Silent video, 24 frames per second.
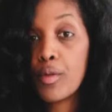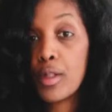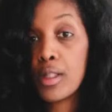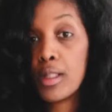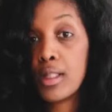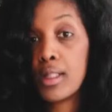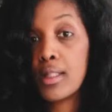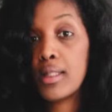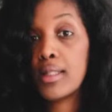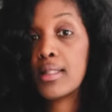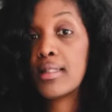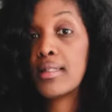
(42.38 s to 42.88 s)
we
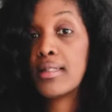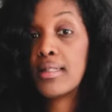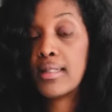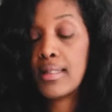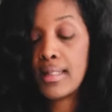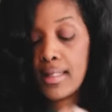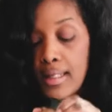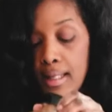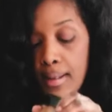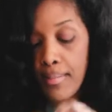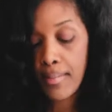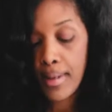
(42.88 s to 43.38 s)
need
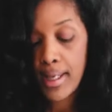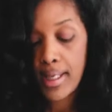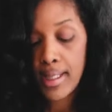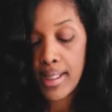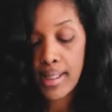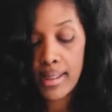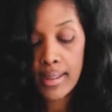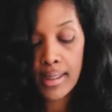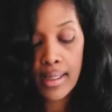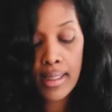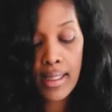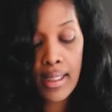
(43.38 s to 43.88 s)

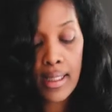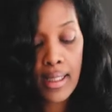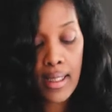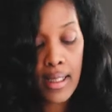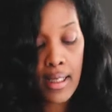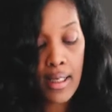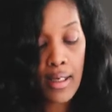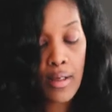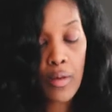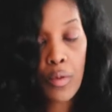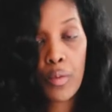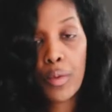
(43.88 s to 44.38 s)
cinnamon,
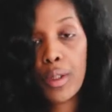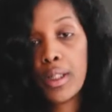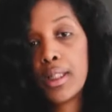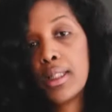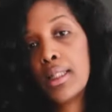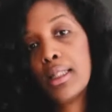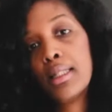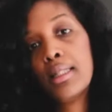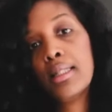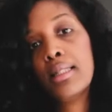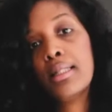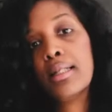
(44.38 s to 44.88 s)
we
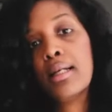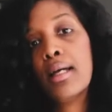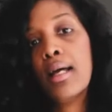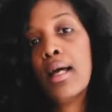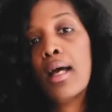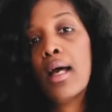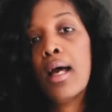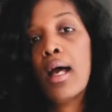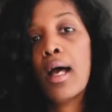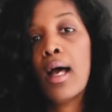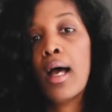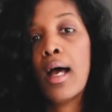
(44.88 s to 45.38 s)
need
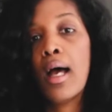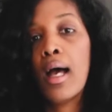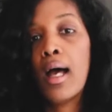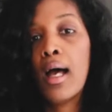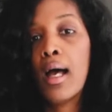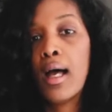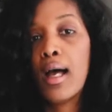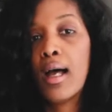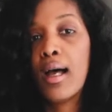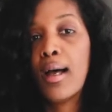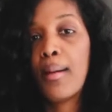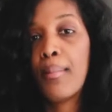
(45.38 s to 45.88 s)

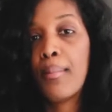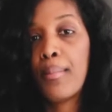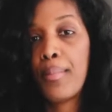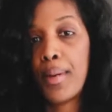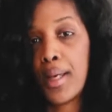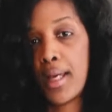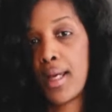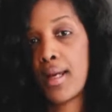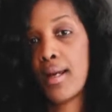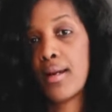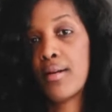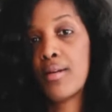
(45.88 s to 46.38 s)

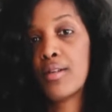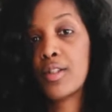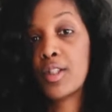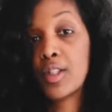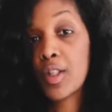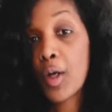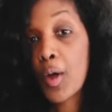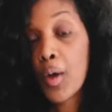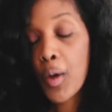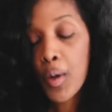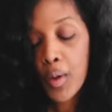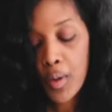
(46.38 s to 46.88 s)
pear
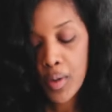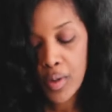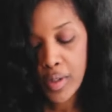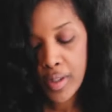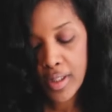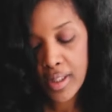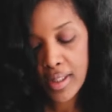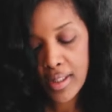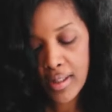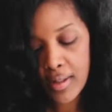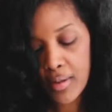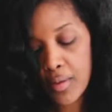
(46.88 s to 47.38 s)

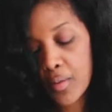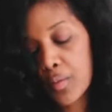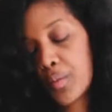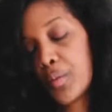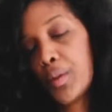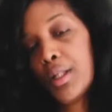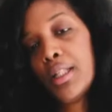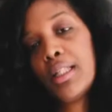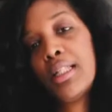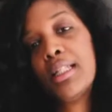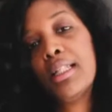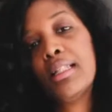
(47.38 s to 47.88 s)
sauce,
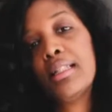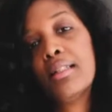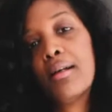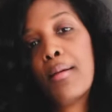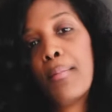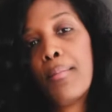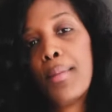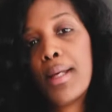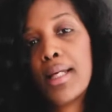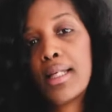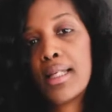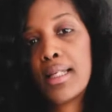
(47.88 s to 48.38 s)
we need
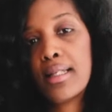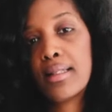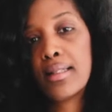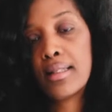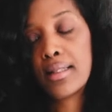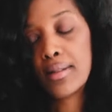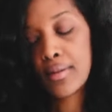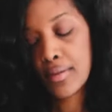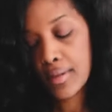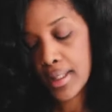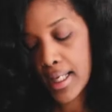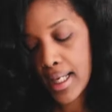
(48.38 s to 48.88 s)
baking
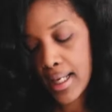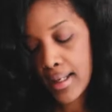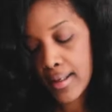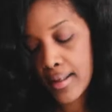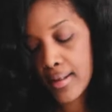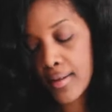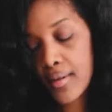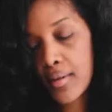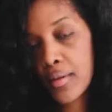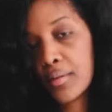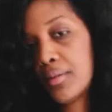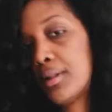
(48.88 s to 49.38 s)
soda,
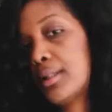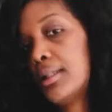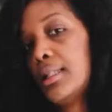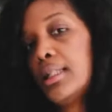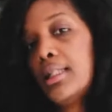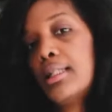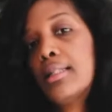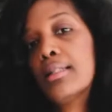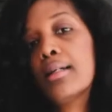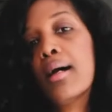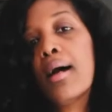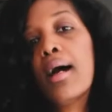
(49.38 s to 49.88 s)
we
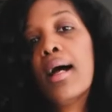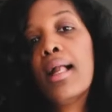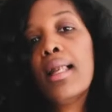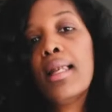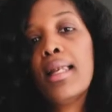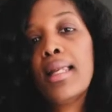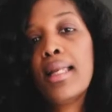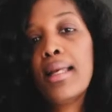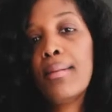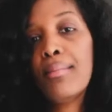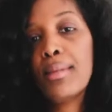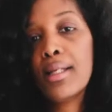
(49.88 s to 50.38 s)
need
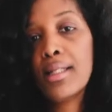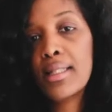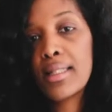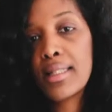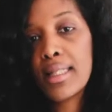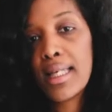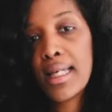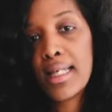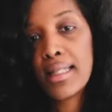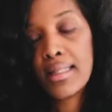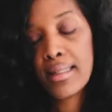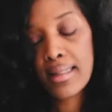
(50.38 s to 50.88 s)
lemon
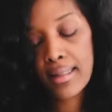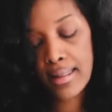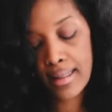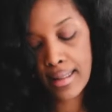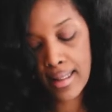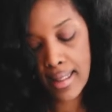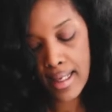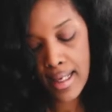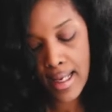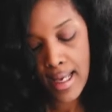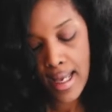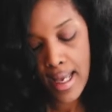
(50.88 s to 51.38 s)
zest,
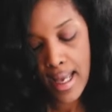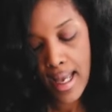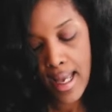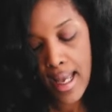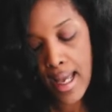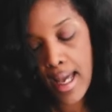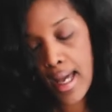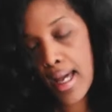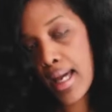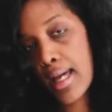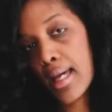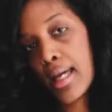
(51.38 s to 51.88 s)

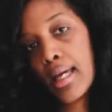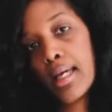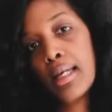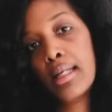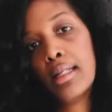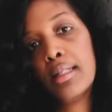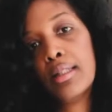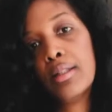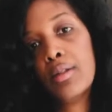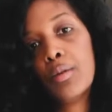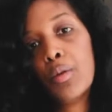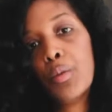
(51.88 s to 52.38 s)

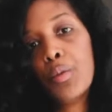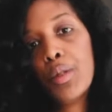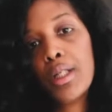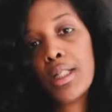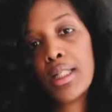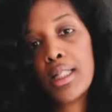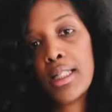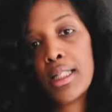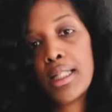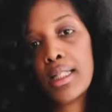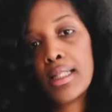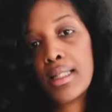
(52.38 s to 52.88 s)
and we
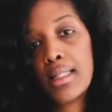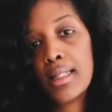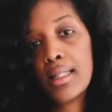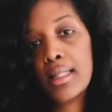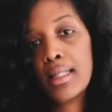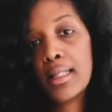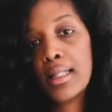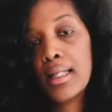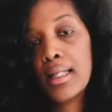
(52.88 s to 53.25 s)
need